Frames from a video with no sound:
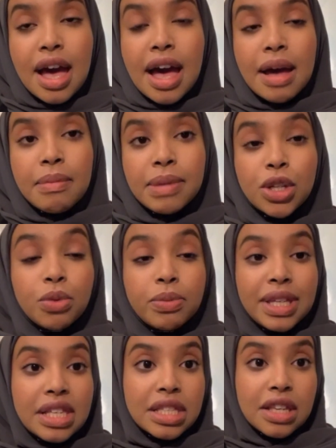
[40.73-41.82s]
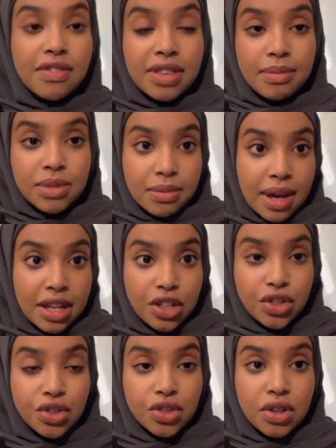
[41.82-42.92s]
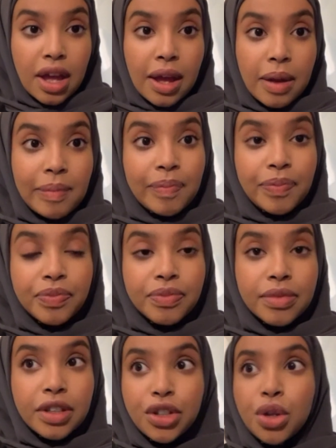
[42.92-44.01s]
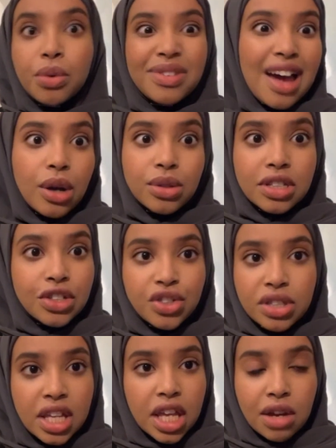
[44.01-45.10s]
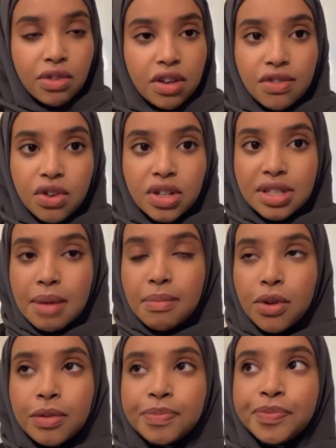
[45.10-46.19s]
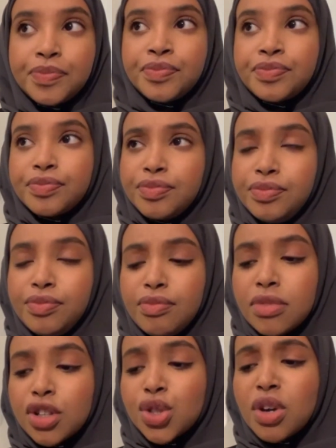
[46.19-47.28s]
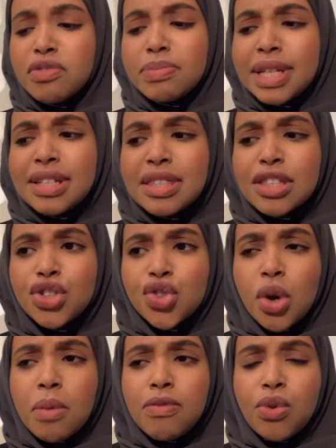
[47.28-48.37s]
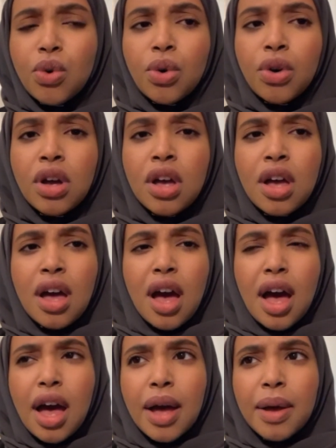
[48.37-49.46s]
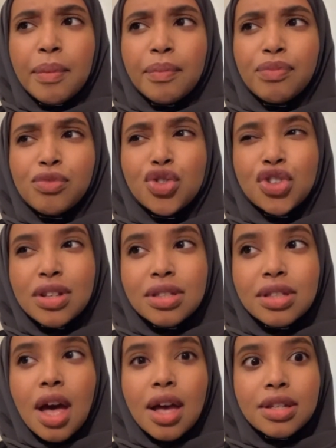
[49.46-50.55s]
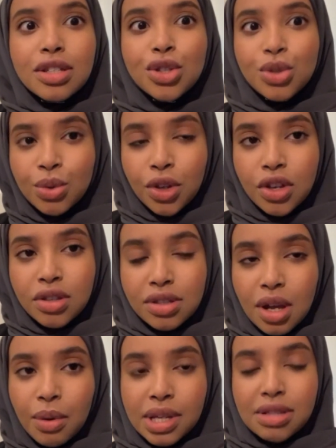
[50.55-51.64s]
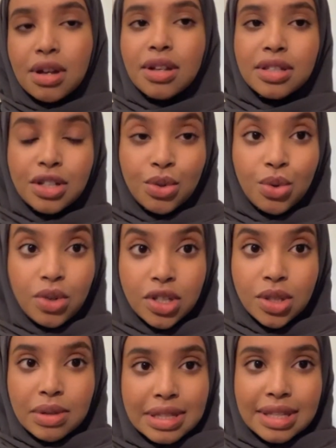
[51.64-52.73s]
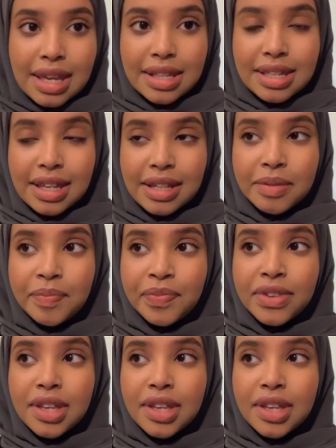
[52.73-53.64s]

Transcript: and it'll be easier for them to manage, an outage in the area, for example. So I've been in this job for just under 2 years now. I started in August 2018,